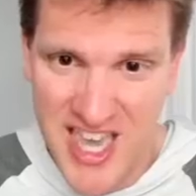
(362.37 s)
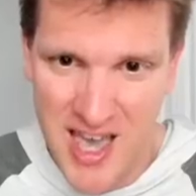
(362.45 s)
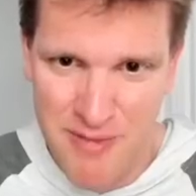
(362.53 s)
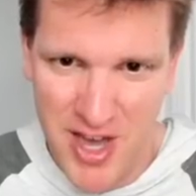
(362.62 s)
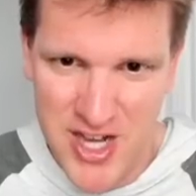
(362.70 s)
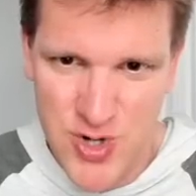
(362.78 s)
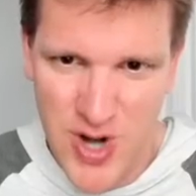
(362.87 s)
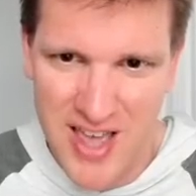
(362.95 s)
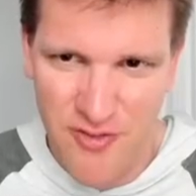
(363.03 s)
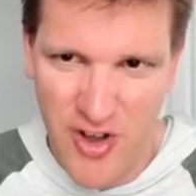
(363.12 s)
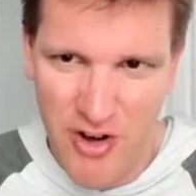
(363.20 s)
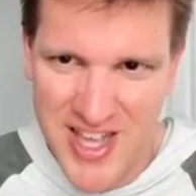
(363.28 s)
I might try
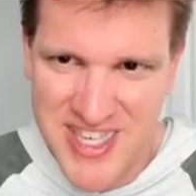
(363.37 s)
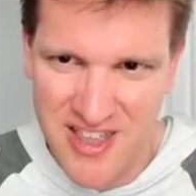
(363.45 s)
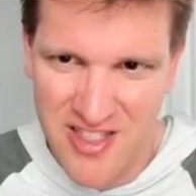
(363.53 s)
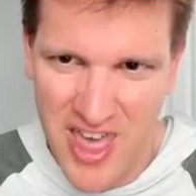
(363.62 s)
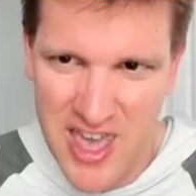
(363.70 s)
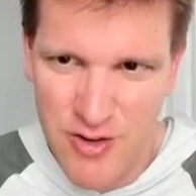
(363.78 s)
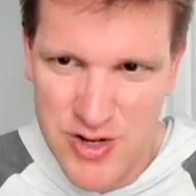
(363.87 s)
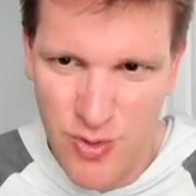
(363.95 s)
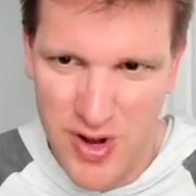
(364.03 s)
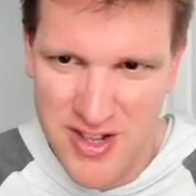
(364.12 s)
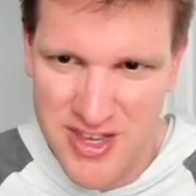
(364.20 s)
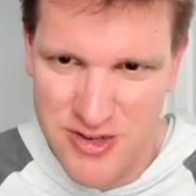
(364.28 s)
the Phyrexian language
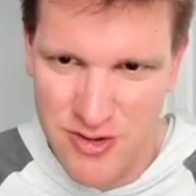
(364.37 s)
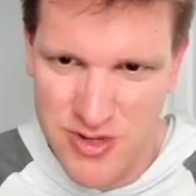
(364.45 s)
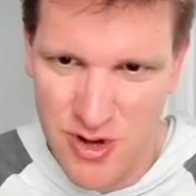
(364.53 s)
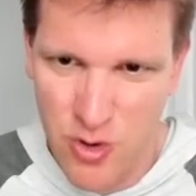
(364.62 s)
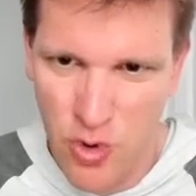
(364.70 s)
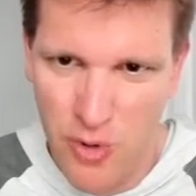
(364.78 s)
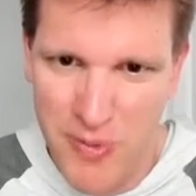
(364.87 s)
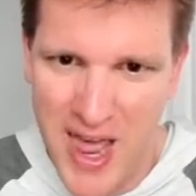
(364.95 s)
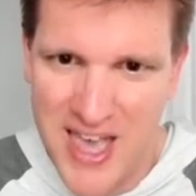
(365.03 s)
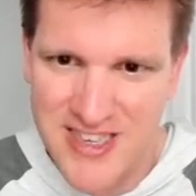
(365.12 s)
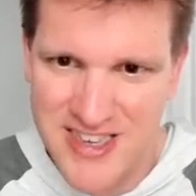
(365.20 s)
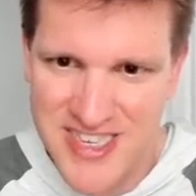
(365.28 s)
one because those are cool. But
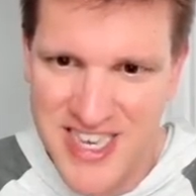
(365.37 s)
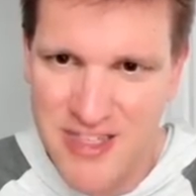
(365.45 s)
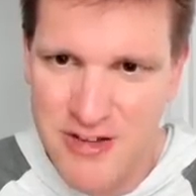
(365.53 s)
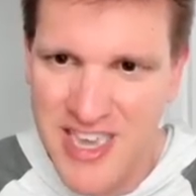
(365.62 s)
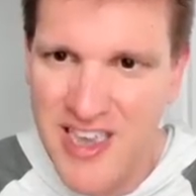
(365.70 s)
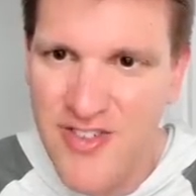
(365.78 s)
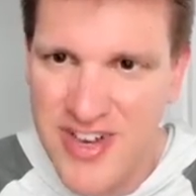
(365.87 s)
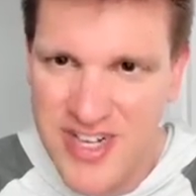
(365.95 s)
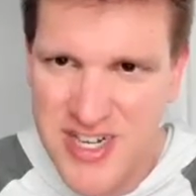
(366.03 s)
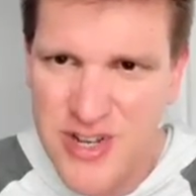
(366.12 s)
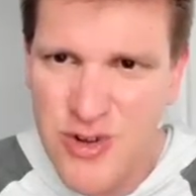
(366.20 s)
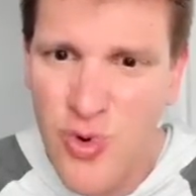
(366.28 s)
as you see, there's even
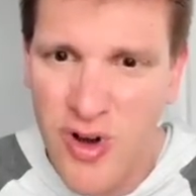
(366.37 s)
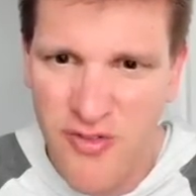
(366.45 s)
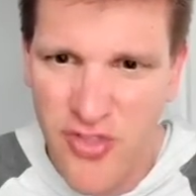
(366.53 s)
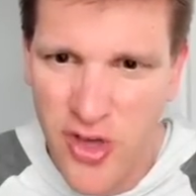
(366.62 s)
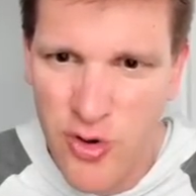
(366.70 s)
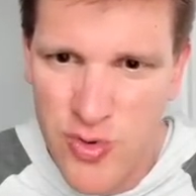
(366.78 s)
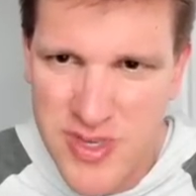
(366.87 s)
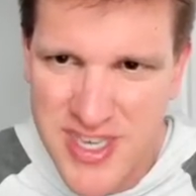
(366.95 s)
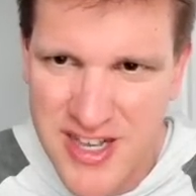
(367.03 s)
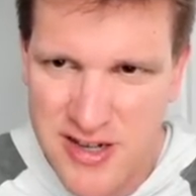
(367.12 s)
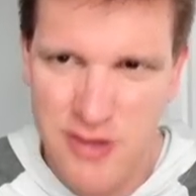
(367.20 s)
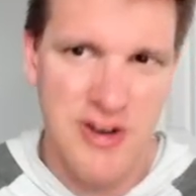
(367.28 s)
2 of those
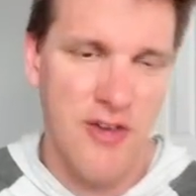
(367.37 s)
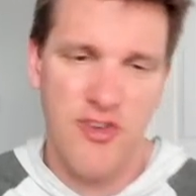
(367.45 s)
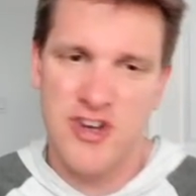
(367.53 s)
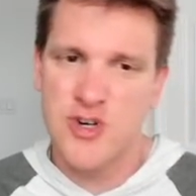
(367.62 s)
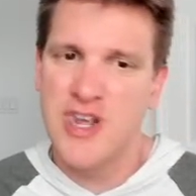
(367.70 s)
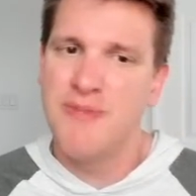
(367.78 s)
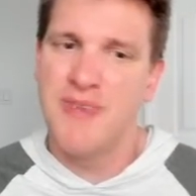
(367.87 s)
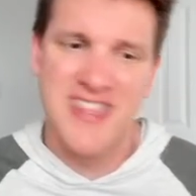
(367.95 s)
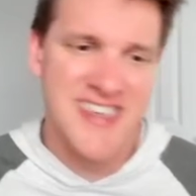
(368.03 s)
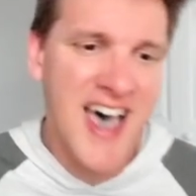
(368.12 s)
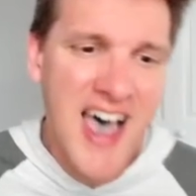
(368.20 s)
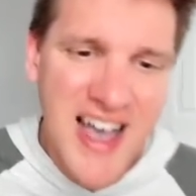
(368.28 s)
in 2 different
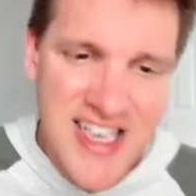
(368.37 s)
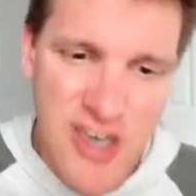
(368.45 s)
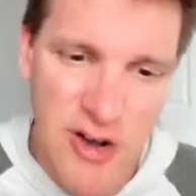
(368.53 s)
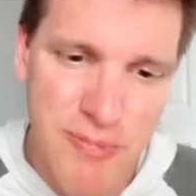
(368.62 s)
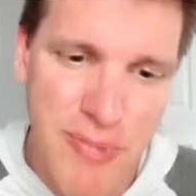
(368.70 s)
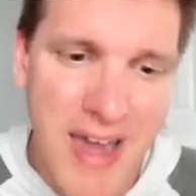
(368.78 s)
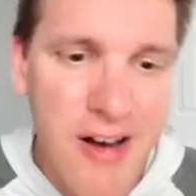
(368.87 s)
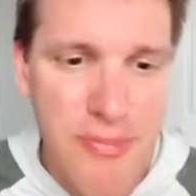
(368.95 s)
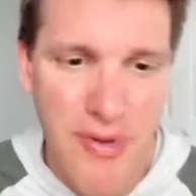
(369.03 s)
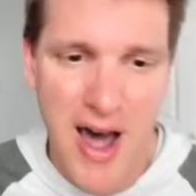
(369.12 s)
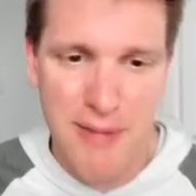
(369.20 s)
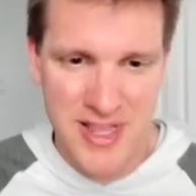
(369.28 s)
treatments. So better
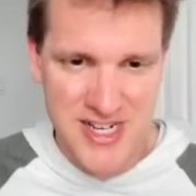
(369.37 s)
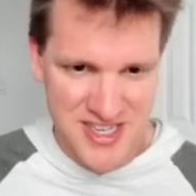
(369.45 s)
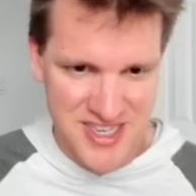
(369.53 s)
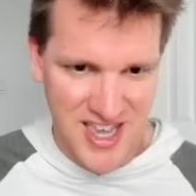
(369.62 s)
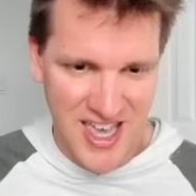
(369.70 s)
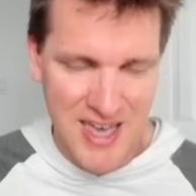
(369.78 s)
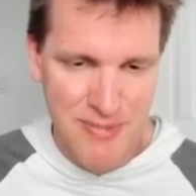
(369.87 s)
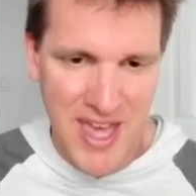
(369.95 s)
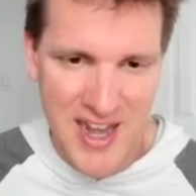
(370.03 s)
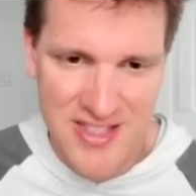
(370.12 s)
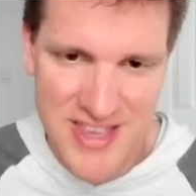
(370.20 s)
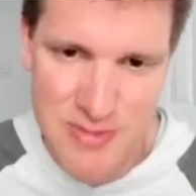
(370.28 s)
probably just to keep
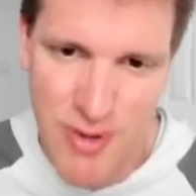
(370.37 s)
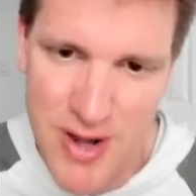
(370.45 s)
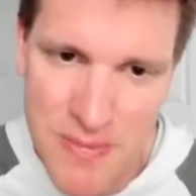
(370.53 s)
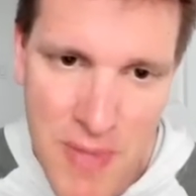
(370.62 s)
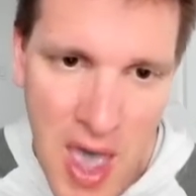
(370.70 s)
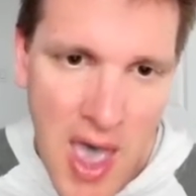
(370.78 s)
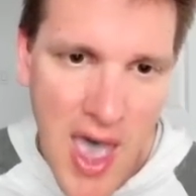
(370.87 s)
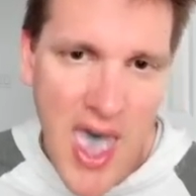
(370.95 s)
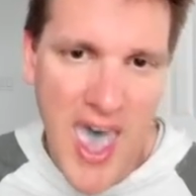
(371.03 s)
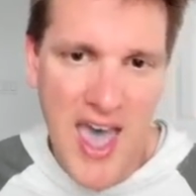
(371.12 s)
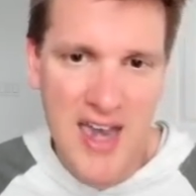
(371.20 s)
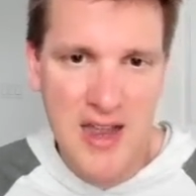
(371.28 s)
getting this one.
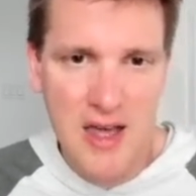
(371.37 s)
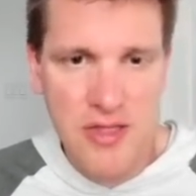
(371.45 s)
And